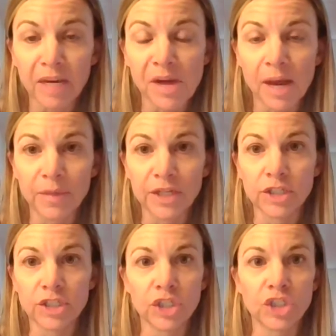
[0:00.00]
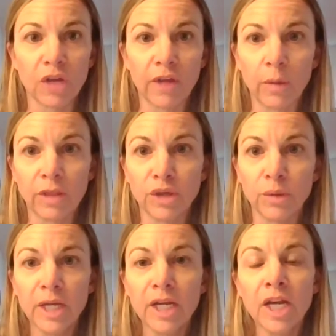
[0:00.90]
I'm happy to share that with
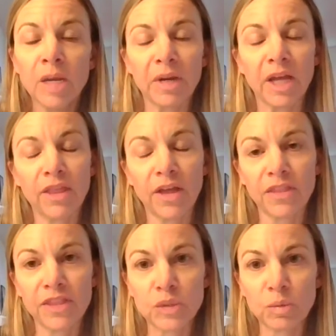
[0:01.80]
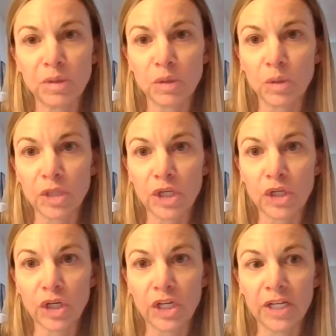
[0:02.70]
you. But I thought that this would be a really
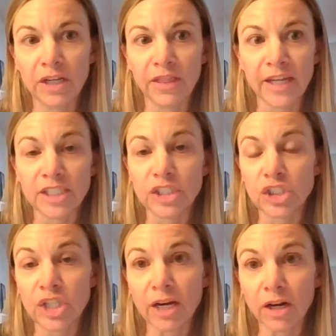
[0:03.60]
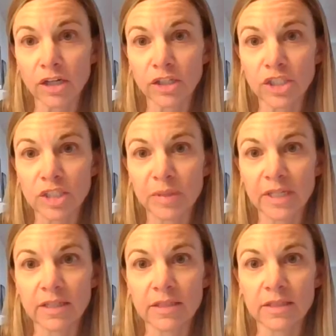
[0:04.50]
good thing to share just
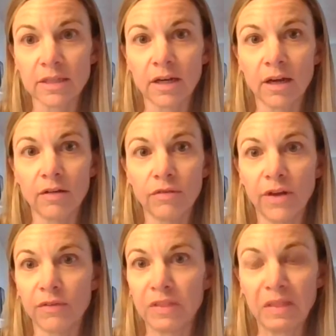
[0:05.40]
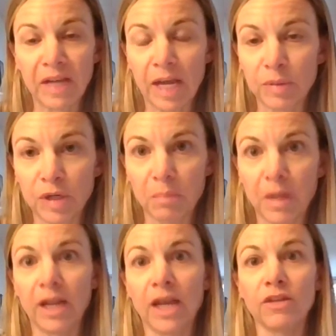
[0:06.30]
because of everything that happened on
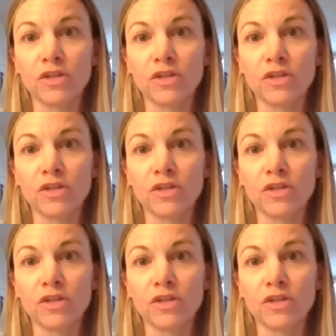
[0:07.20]
Monday.